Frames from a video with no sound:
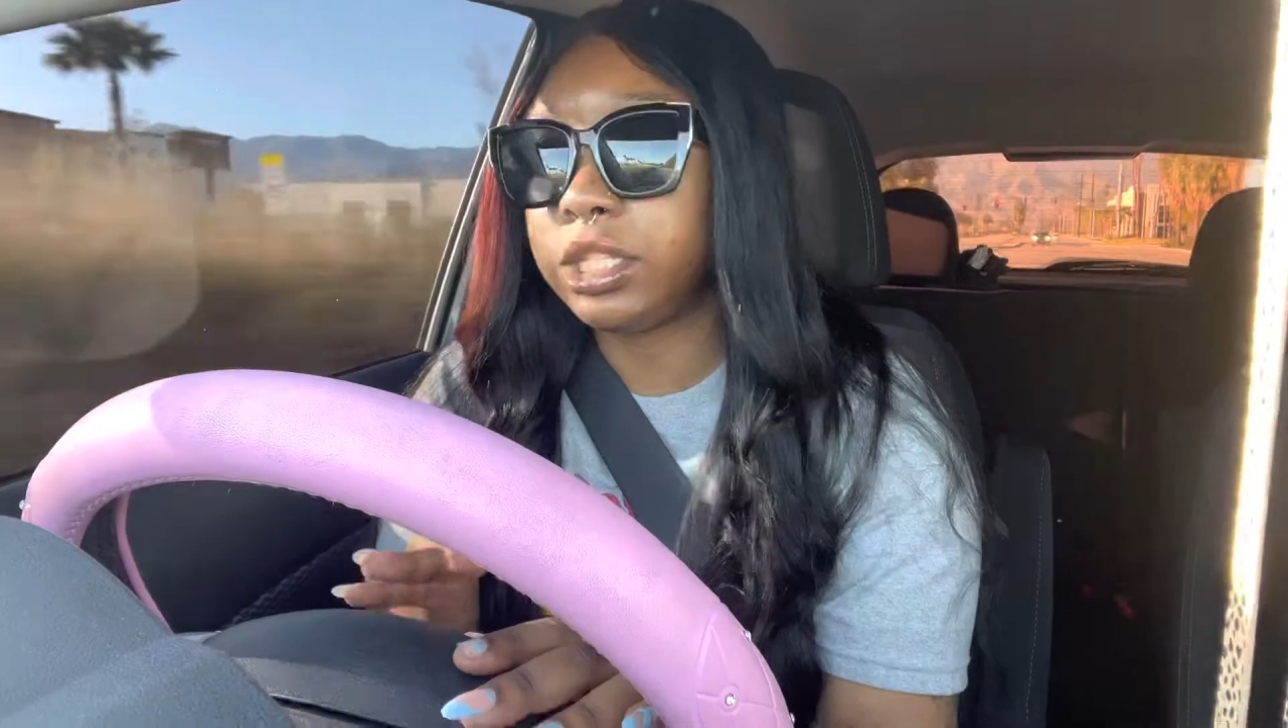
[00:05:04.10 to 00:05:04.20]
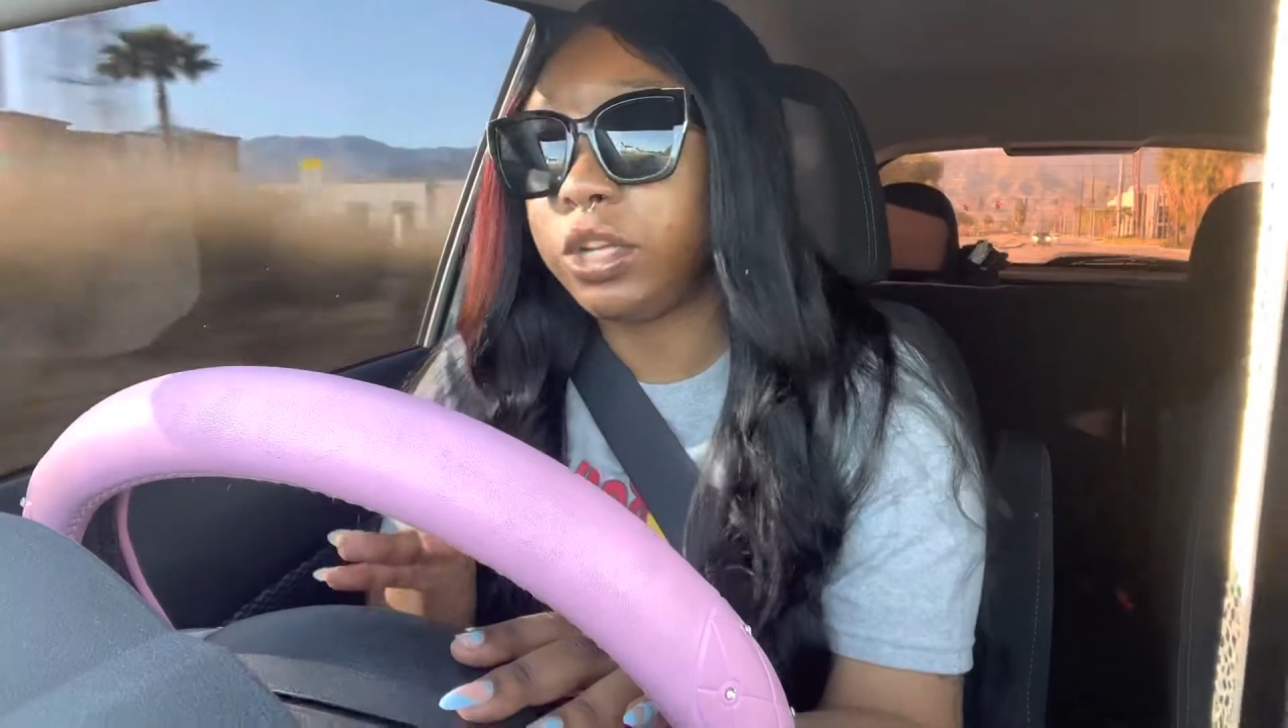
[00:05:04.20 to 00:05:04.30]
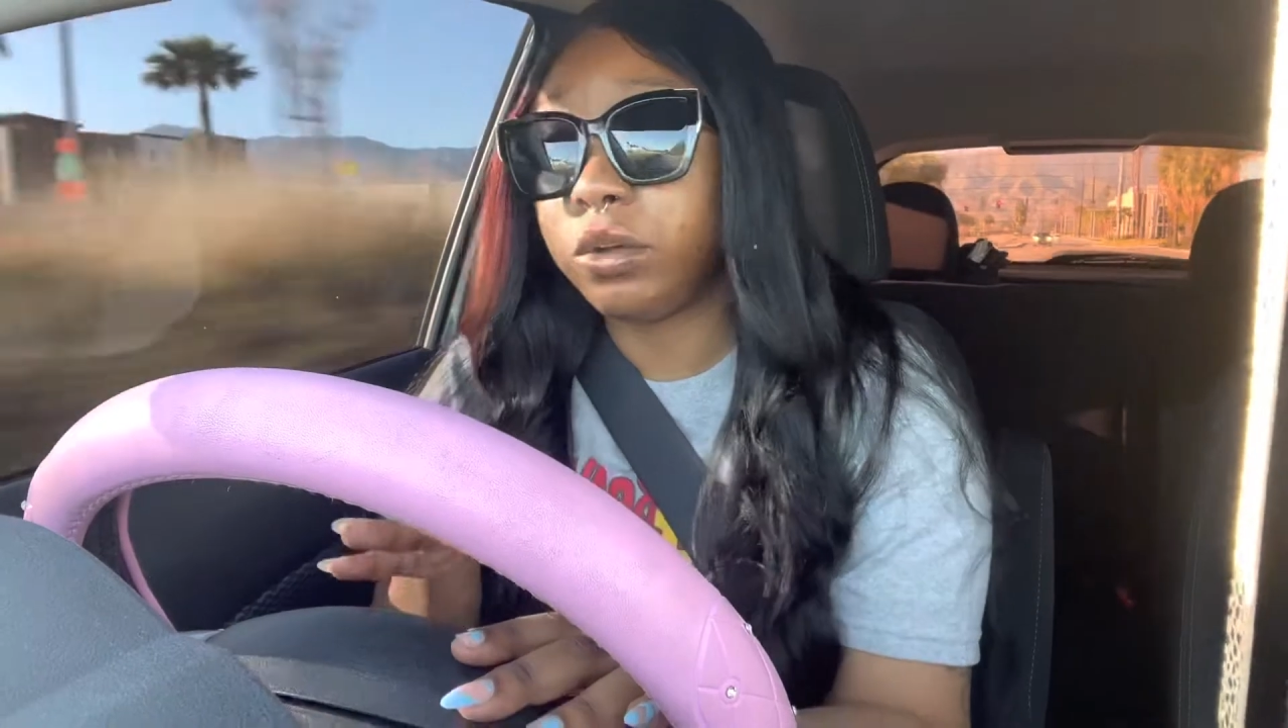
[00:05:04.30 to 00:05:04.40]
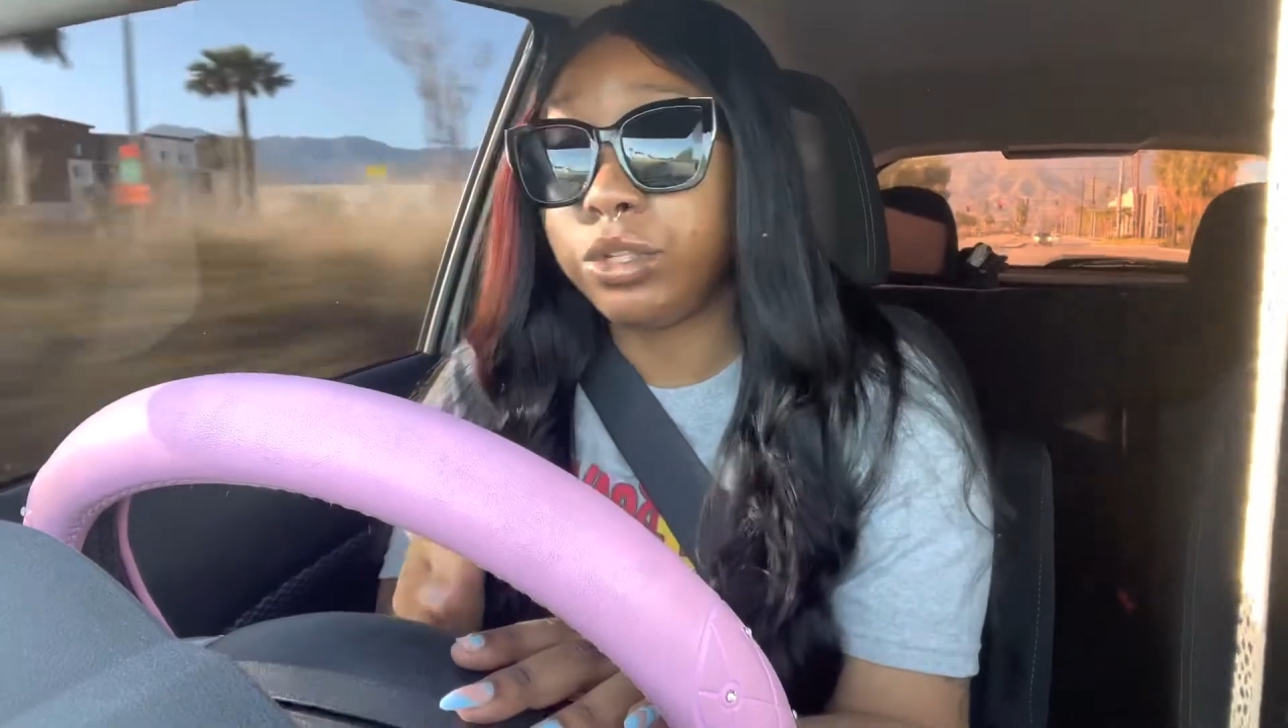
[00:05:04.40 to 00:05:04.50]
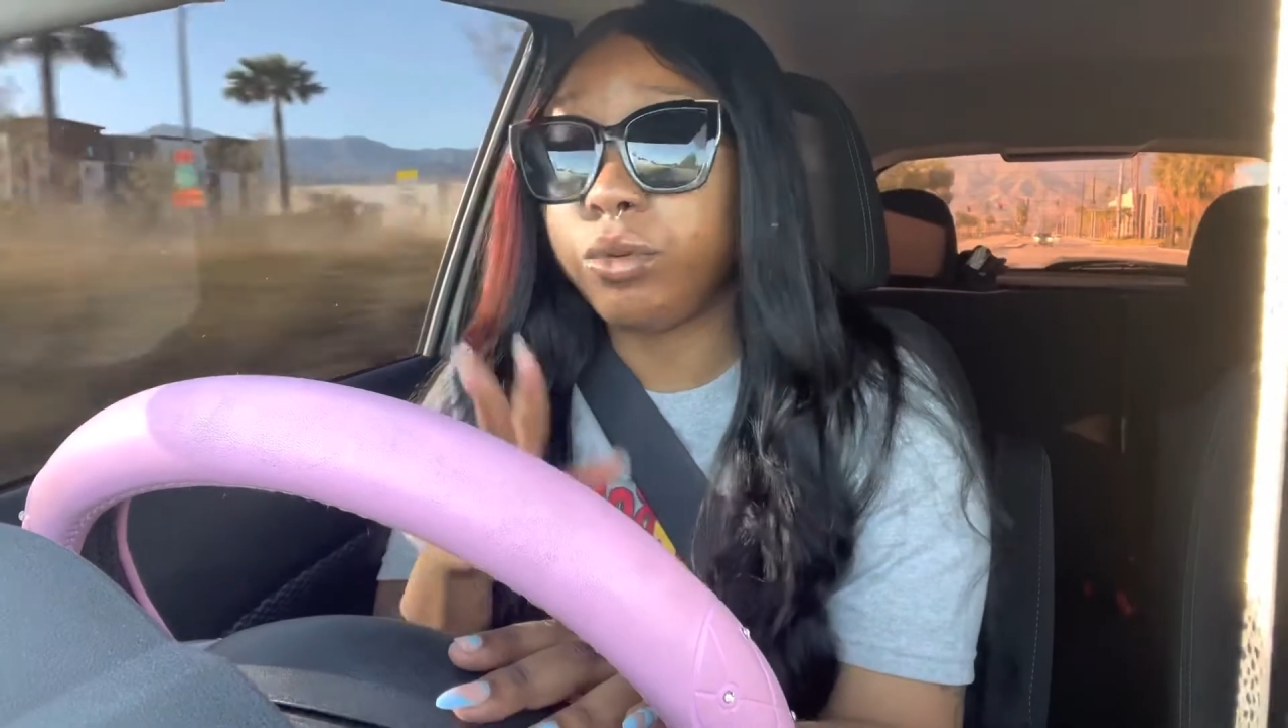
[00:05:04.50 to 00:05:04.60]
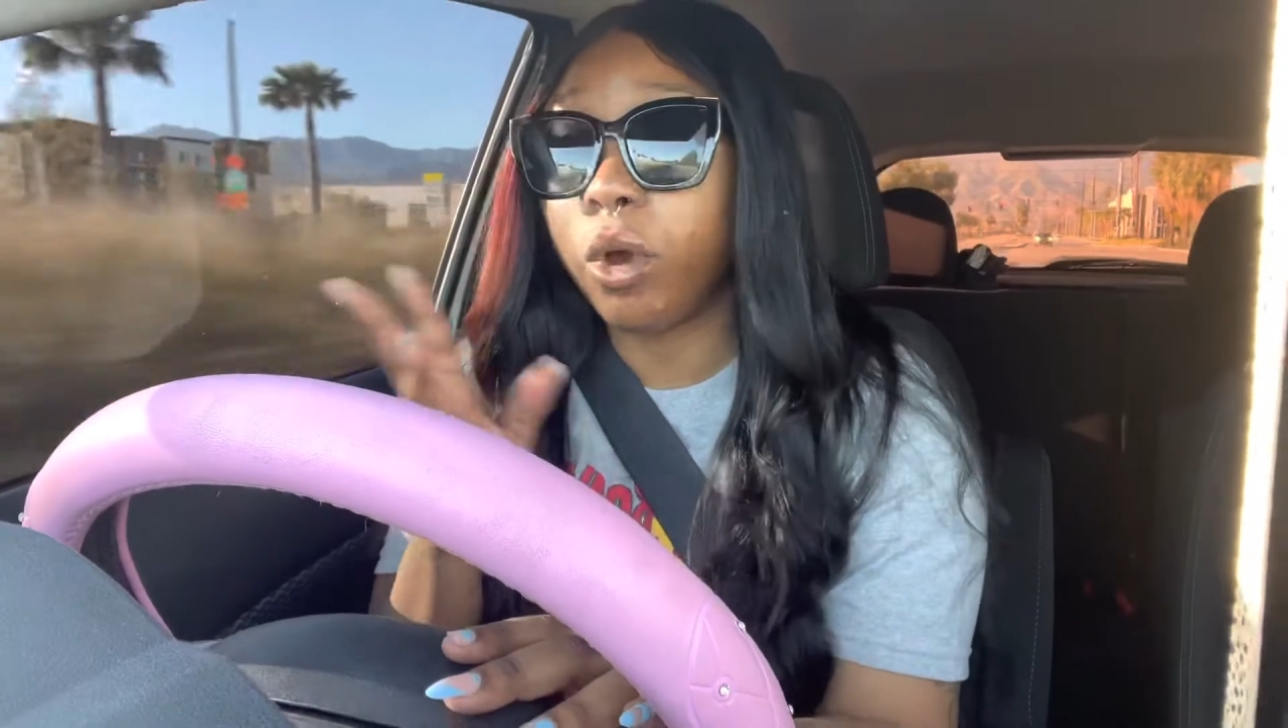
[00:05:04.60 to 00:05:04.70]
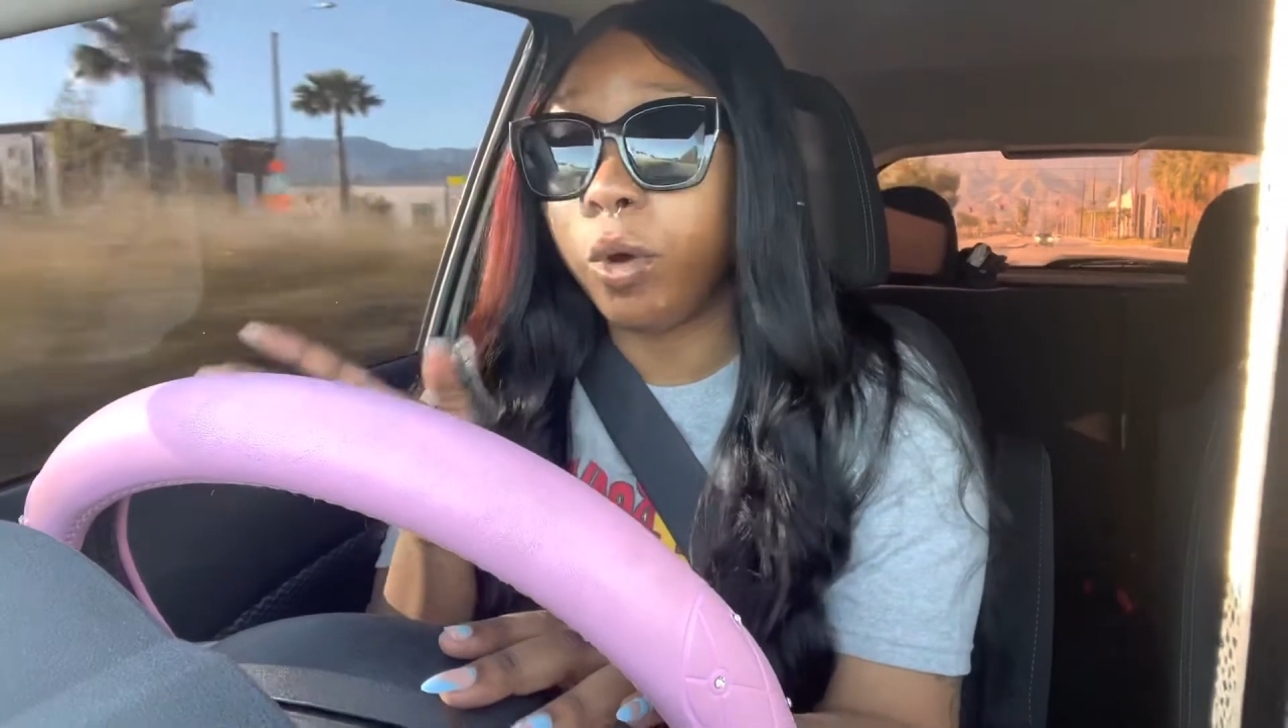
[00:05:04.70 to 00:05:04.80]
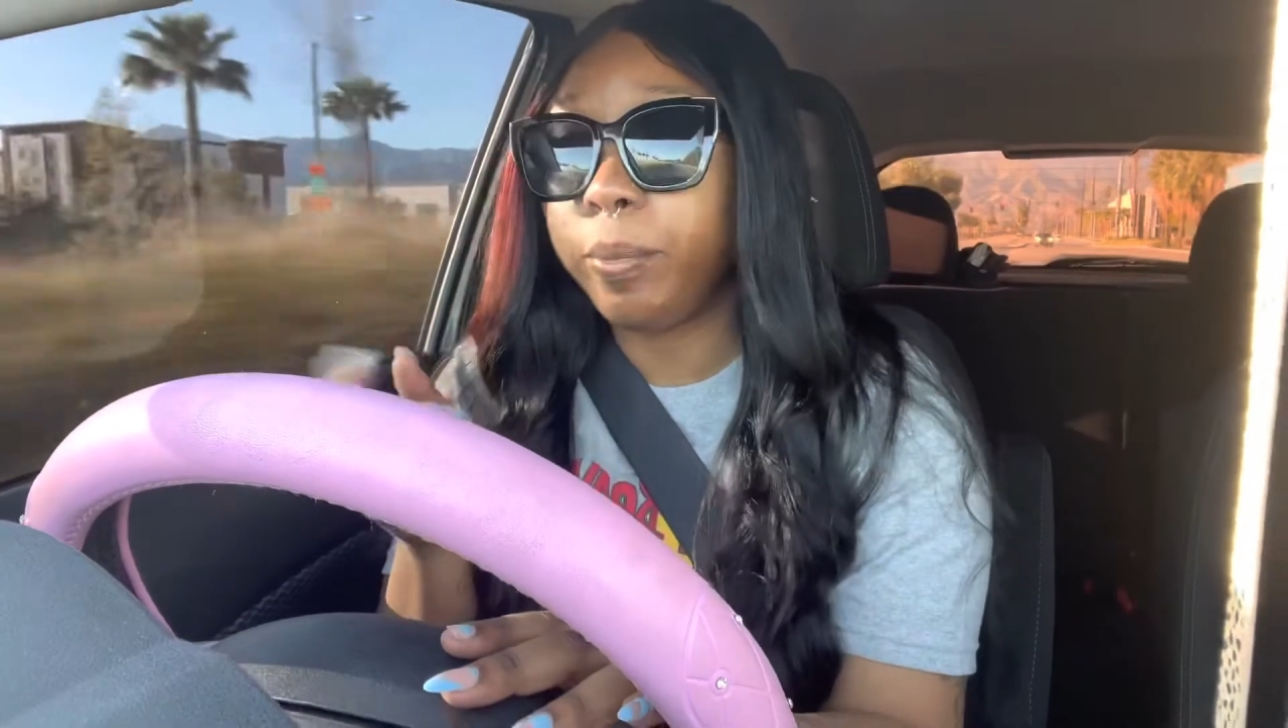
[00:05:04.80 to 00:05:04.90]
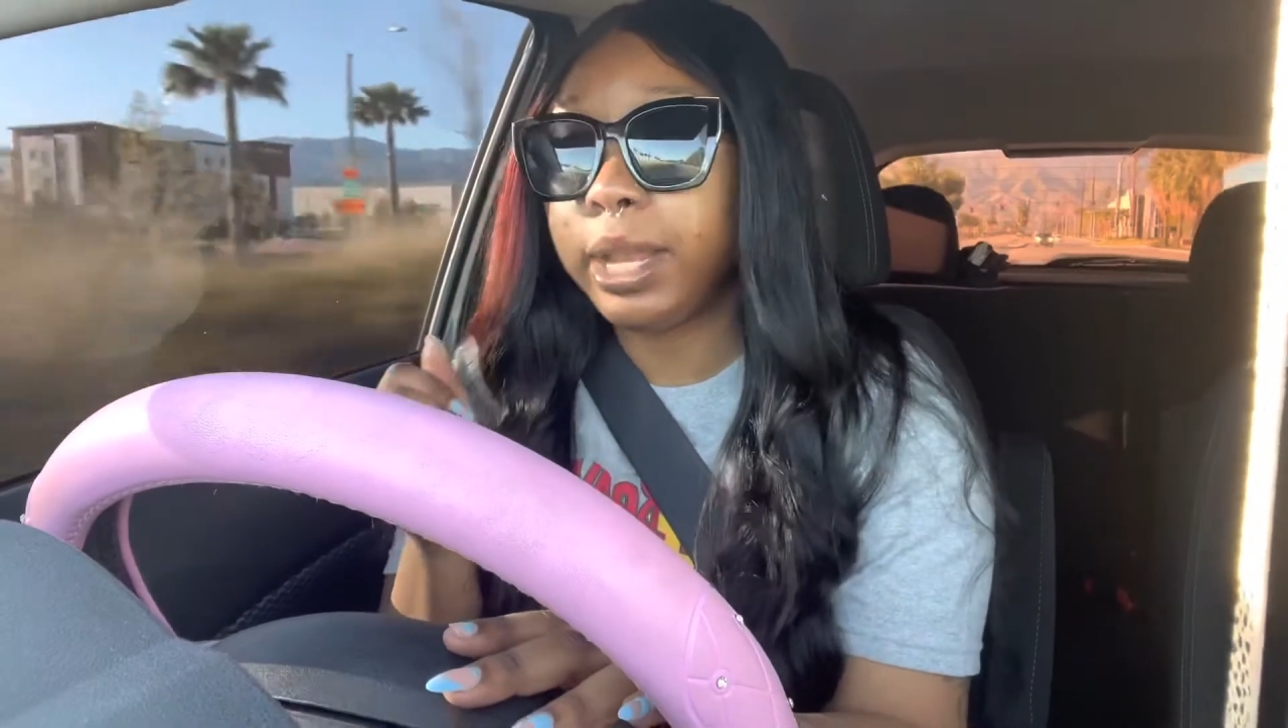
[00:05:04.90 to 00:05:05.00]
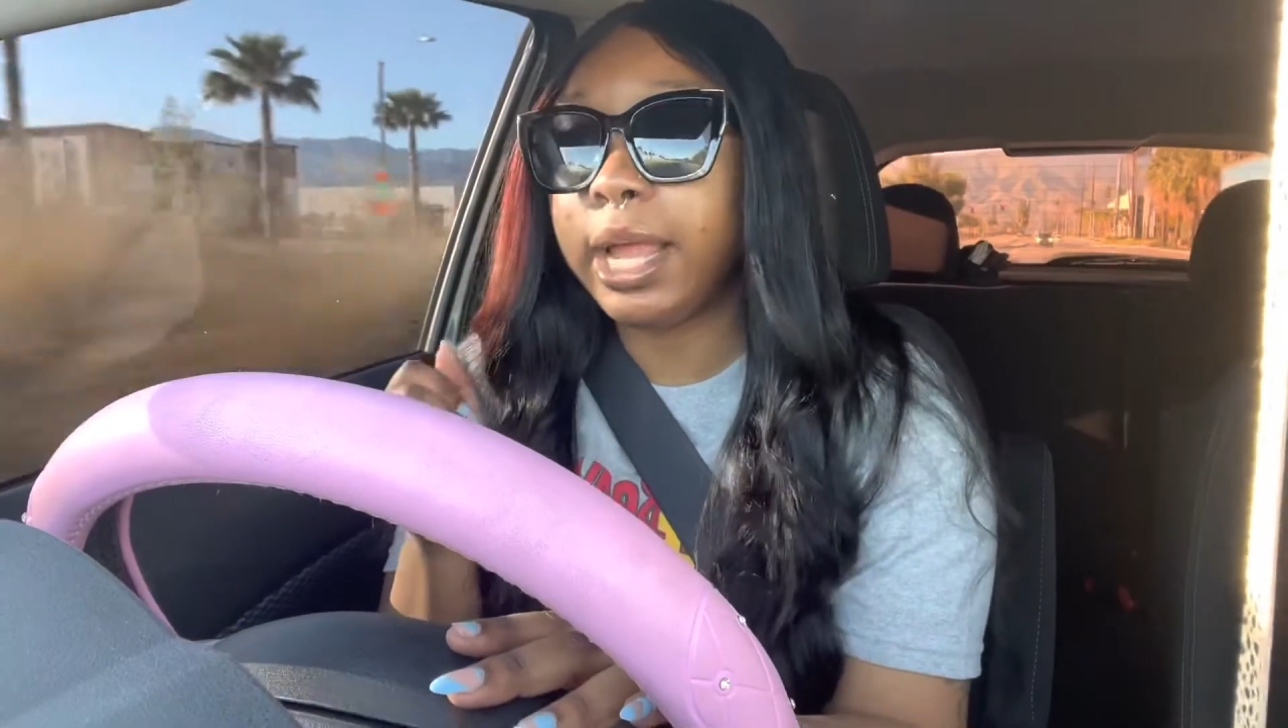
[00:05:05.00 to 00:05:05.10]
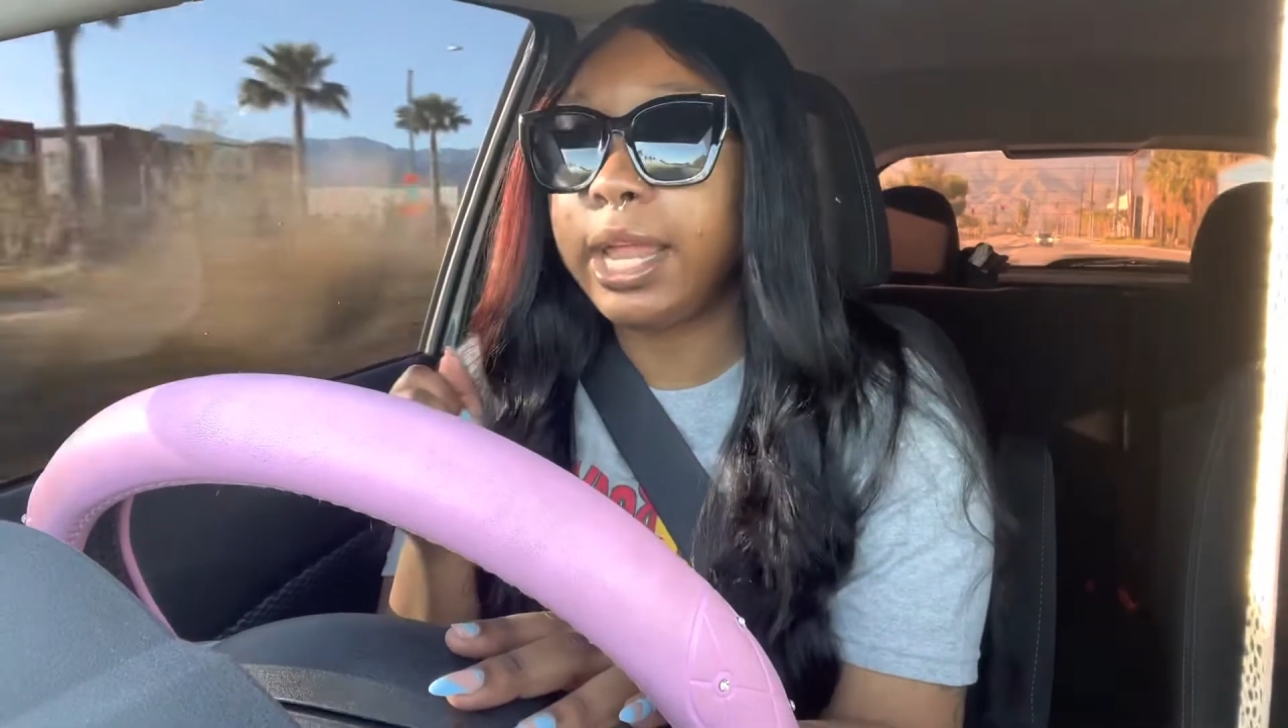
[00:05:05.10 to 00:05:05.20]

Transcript: to go to open at